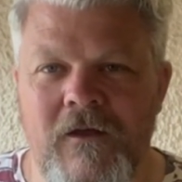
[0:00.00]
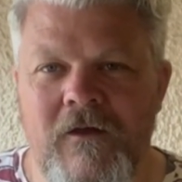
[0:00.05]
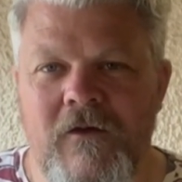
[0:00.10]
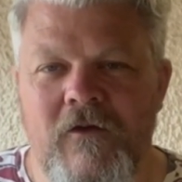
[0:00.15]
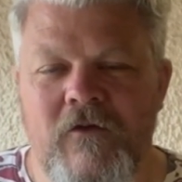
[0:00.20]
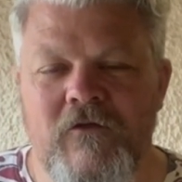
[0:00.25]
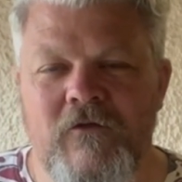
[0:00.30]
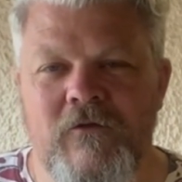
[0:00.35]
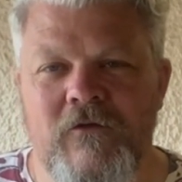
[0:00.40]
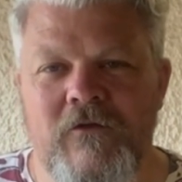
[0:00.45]

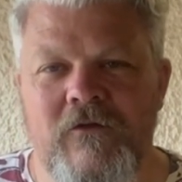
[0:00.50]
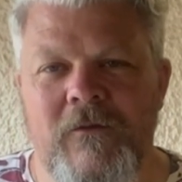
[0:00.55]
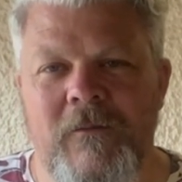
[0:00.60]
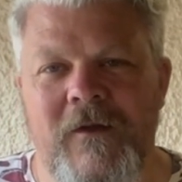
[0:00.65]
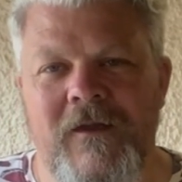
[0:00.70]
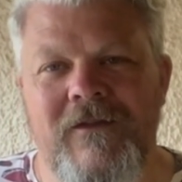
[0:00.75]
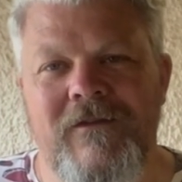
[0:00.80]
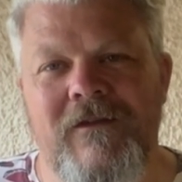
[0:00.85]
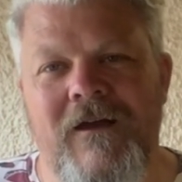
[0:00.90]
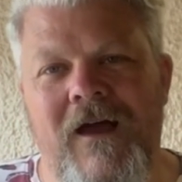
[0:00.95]
because it was a
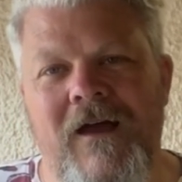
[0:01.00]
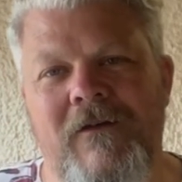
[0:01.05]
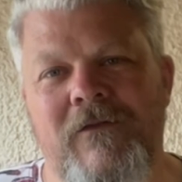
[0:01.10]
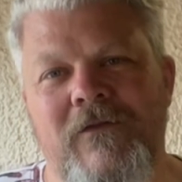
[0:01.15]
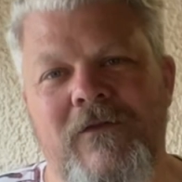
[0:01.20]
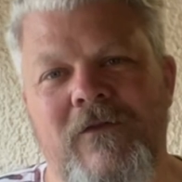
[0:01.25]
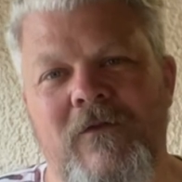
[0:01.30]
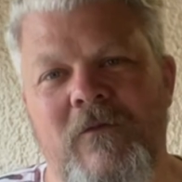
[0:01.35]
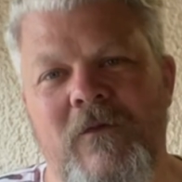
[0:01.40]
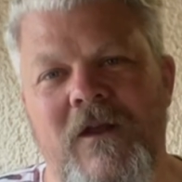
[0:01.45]
bit
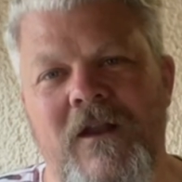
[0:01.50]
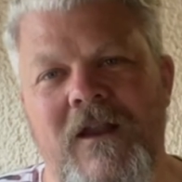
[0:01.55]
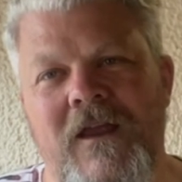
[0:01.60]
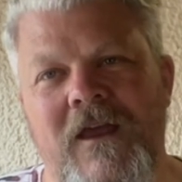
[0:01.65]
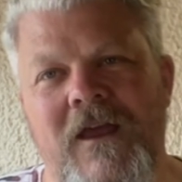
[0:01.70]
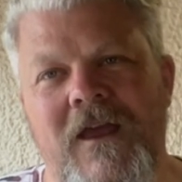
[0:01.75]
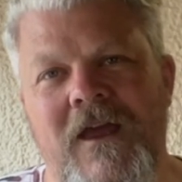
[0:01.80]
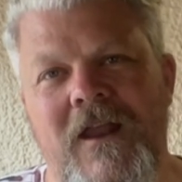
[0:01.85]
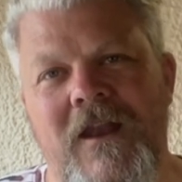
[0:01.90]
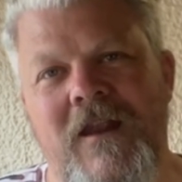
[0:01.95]
daft when
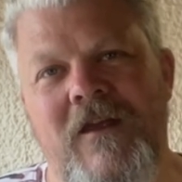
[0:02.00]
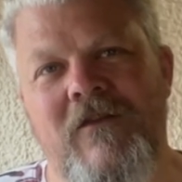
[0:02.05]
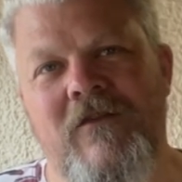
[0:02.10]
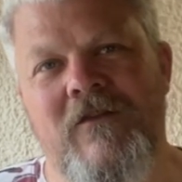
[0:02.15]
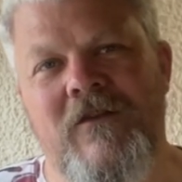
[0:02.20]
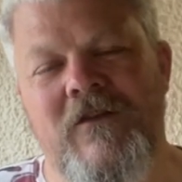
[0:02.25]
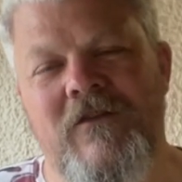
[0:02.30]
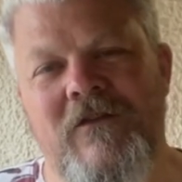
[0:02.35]
I initially